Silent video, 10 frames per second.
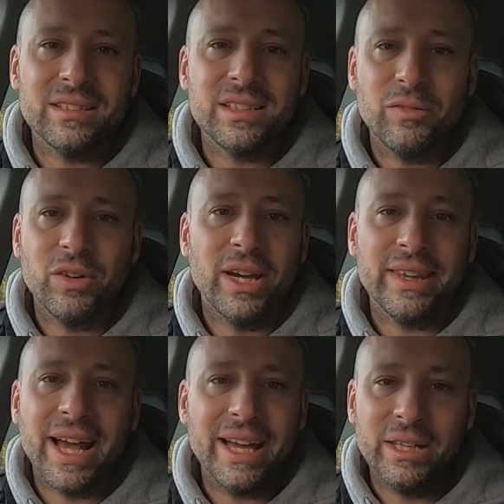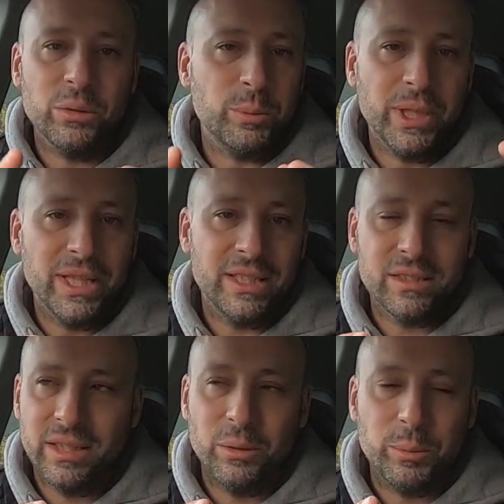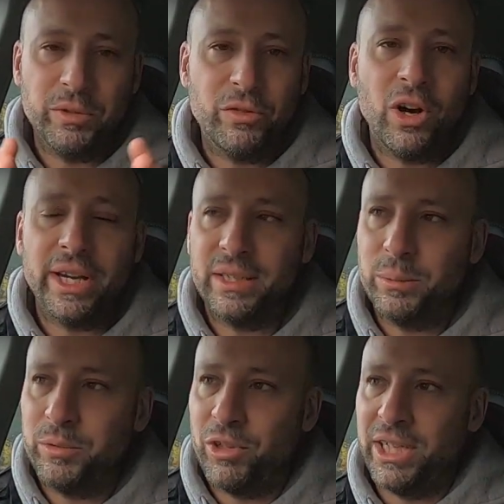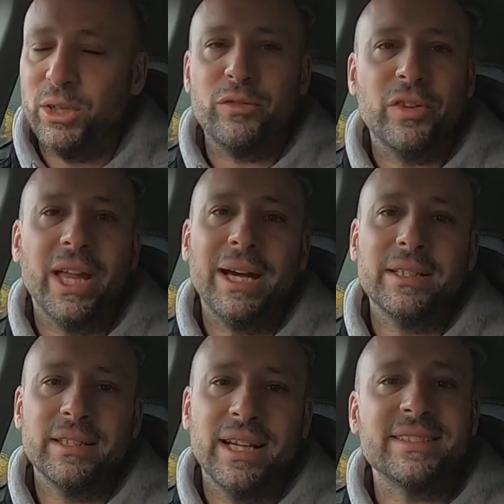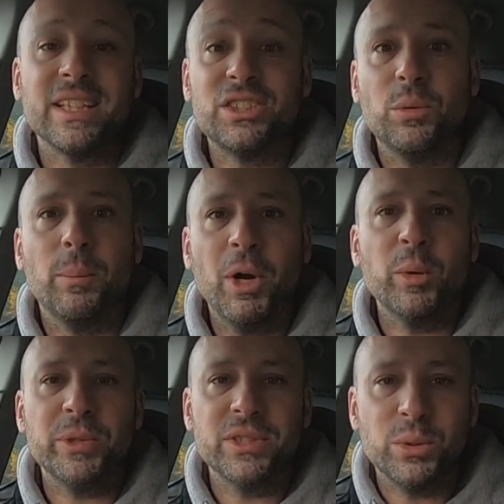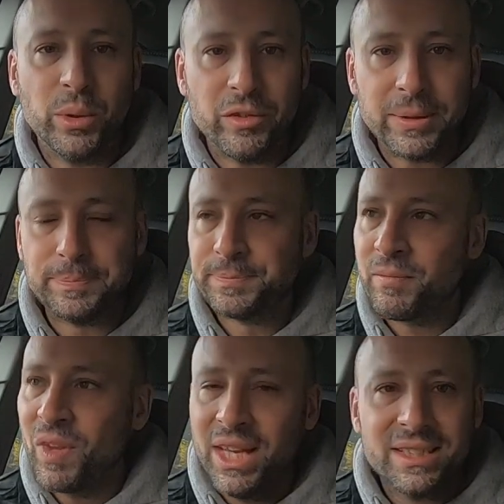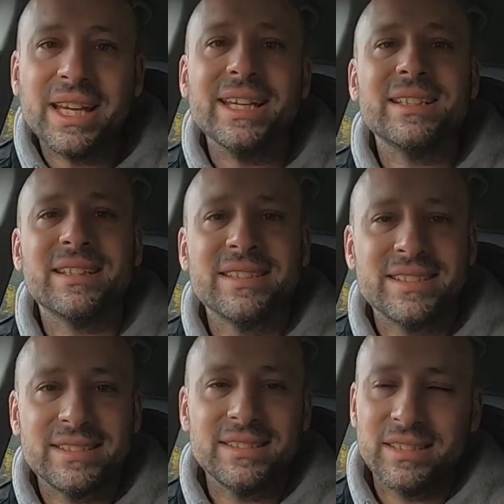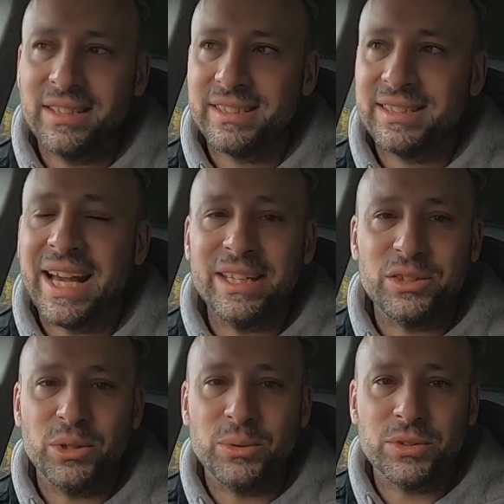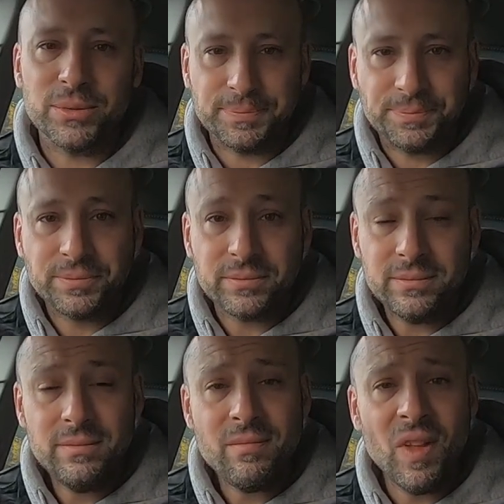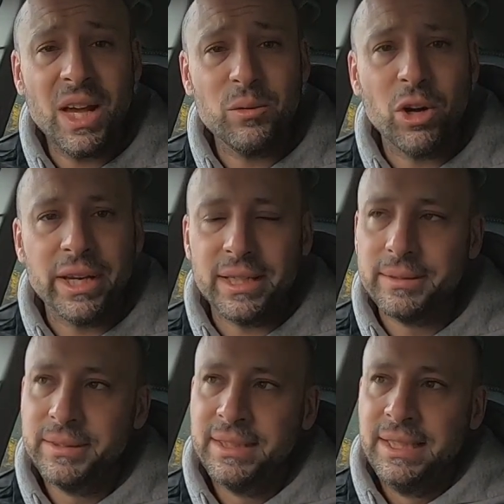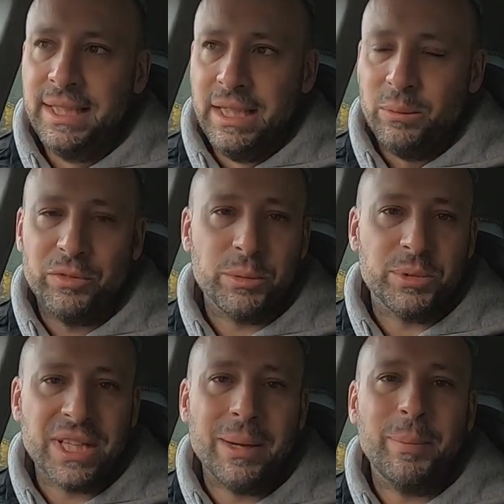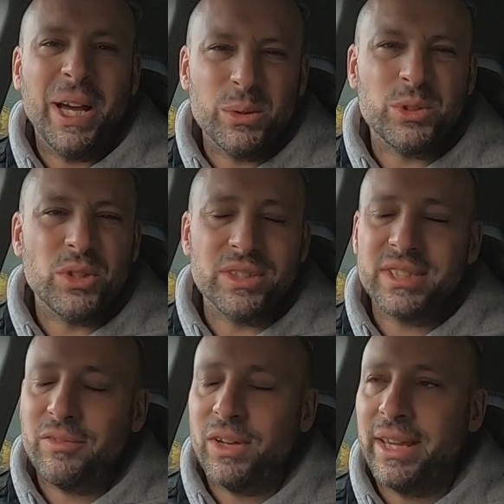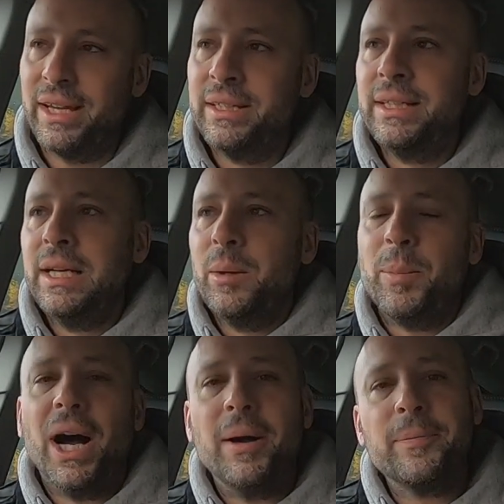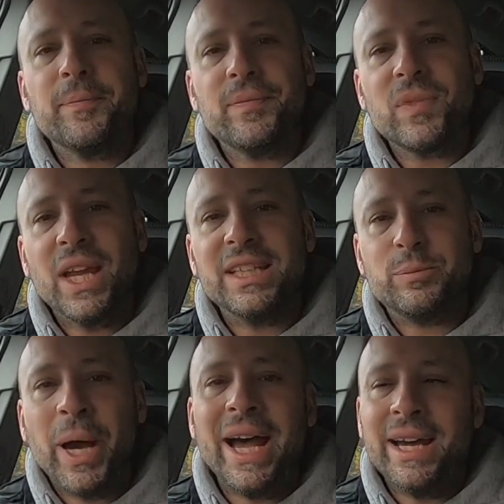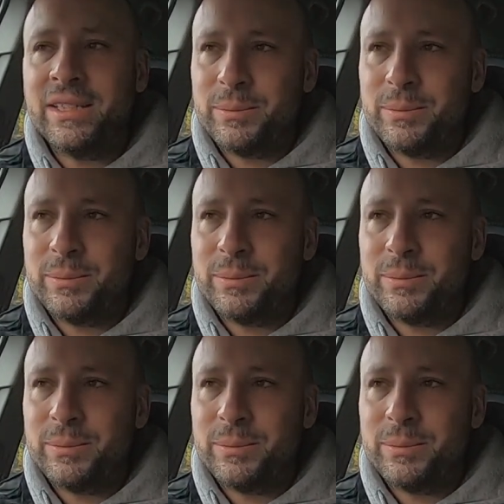and stuff like that, and it would be fine. It would be really good for that, and that's actually what I'm hoping to do with it. Take it to the sand dunes and run it with some sand paddles on and stuff like that. But it's bad.